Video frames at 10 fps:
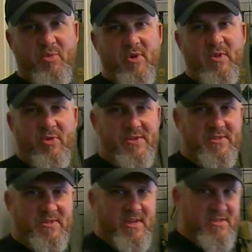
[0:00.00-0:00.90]
the point in the
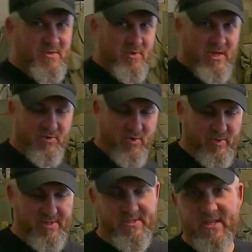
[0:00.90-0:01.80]
presentation where I would
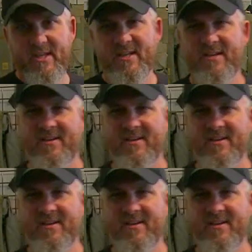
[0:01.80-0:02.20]
normally say,